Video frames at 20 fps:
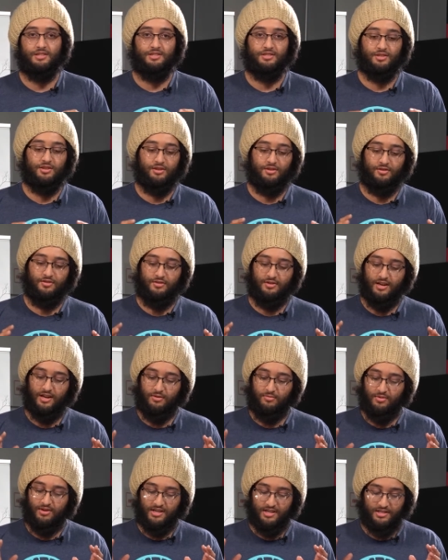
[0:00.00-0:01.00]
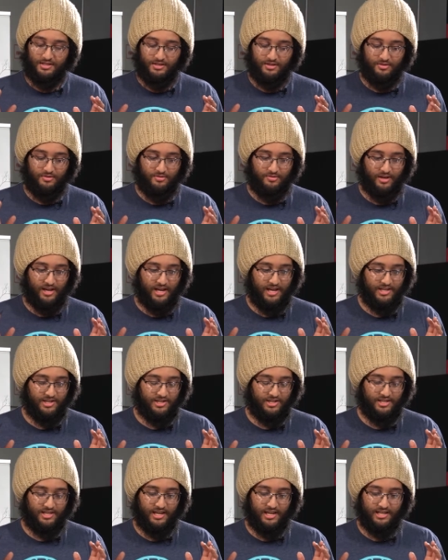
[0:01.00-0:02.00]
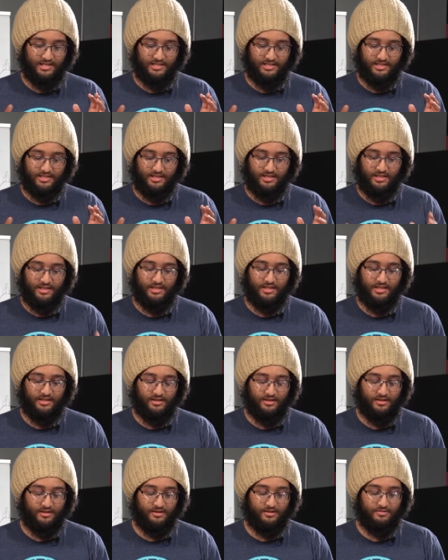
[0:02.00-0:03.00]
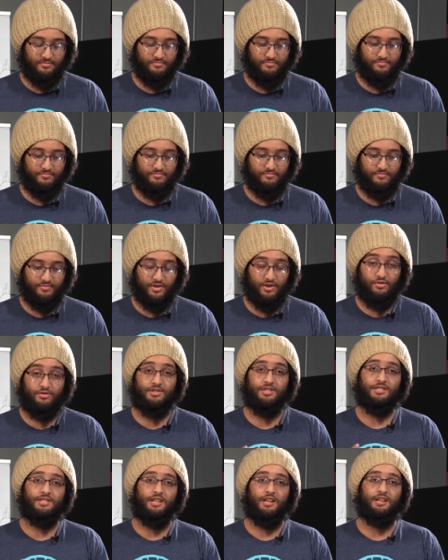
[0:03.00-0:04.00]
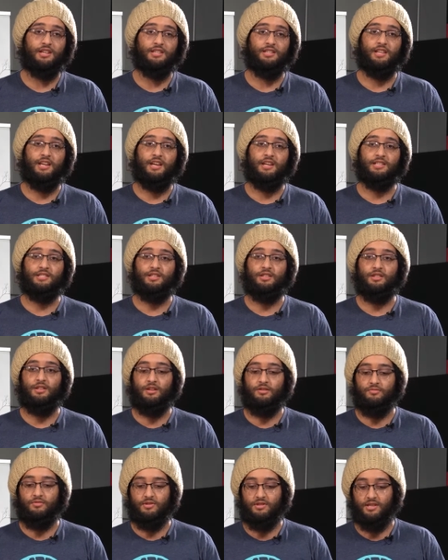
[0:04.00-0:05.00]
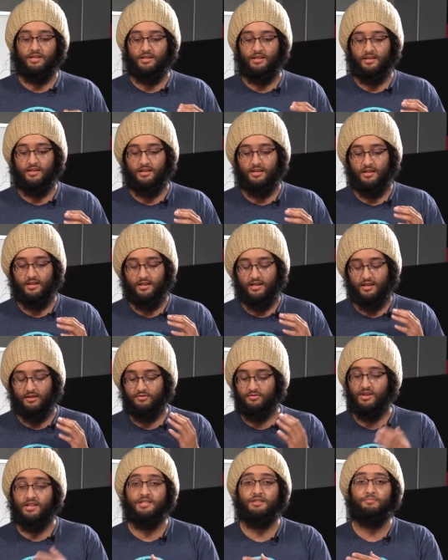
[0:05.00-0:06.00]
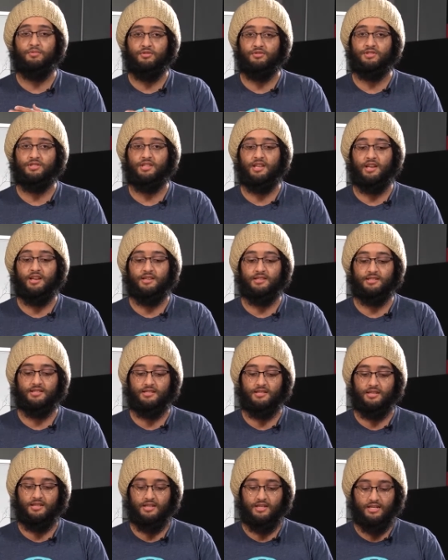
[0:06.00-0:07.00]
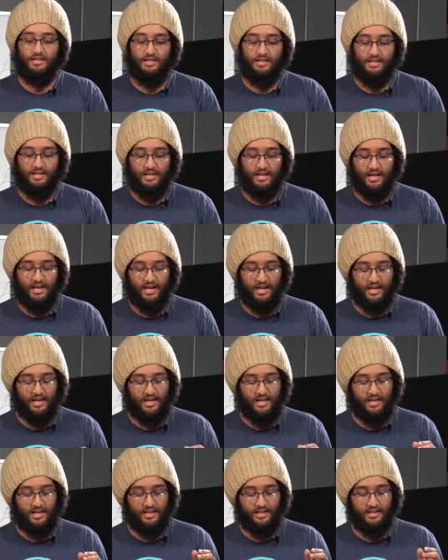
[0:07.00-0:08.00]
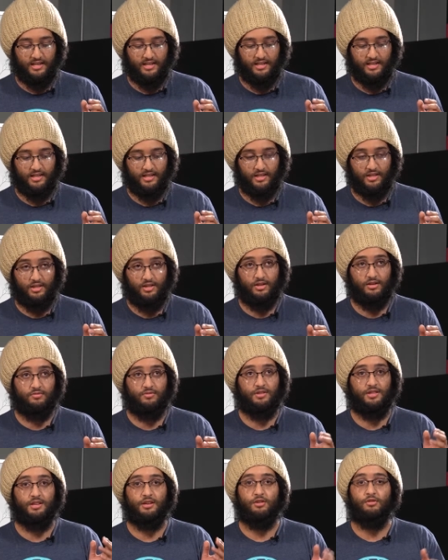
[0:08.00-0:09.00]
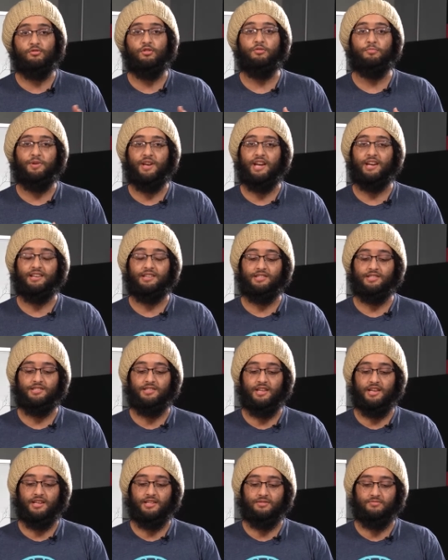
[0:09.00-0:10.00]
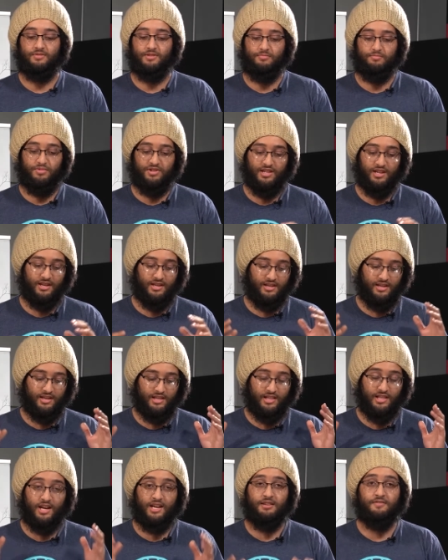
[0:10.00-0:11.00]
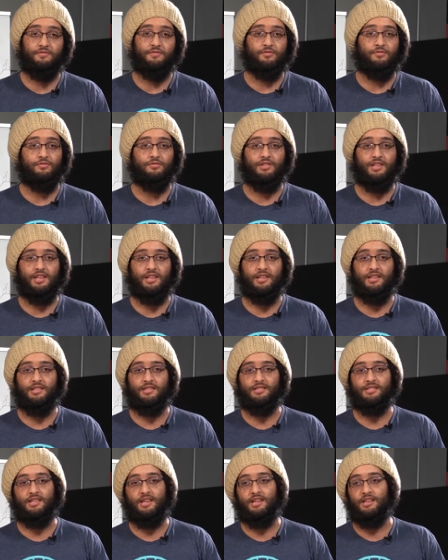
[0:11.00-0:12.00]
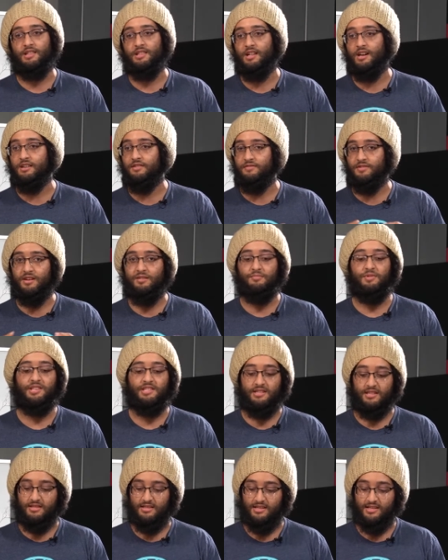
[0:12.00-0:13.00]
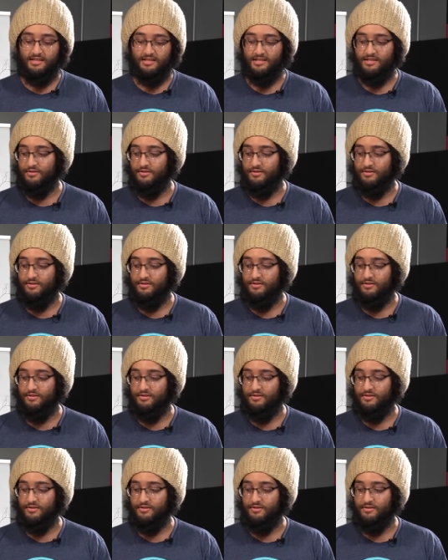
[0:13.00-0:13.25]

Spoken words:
So I wanted to hedge against the Urza Saga decks along with the Eldrazi Post decks and along with the Uro package decks, which play a lot of dual lands and a lot of non-basic lands.